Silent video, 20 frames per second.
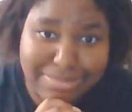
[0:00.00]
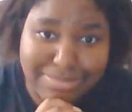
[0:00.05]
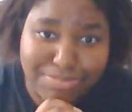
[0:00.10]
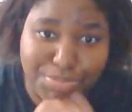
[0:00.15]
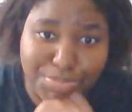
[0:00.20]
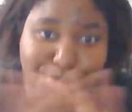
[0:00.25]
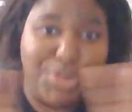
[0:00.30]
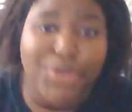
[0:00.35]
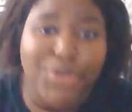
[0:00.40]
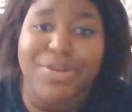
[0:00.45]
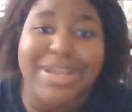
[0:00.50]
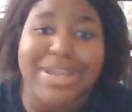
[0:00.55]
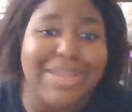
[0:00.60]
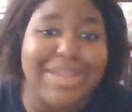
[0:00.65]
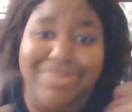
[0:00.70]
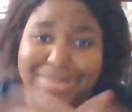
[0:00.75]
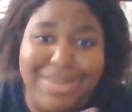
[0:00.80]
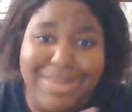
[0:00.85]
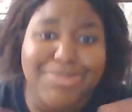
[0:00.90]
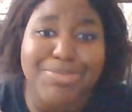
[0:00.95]

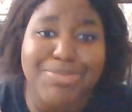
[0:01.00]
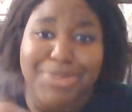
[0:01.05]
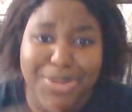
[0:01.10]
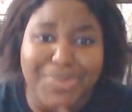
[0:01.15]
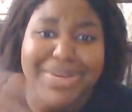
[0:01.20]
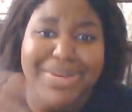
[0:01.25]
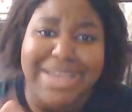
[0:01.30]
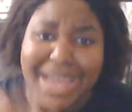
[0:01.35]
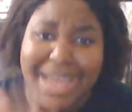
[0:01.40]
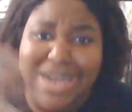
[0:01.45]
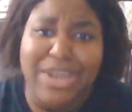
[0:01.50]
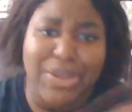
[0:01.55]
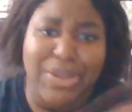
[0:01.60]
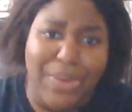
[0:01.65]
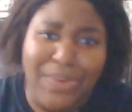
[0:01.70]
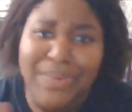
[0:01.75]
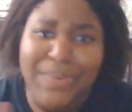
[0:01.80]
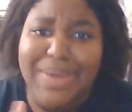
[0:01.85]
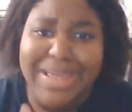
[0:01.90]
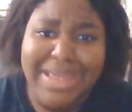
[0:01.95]
Blurry gotta
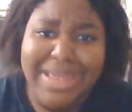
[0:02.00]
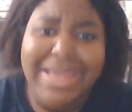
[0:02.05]
go.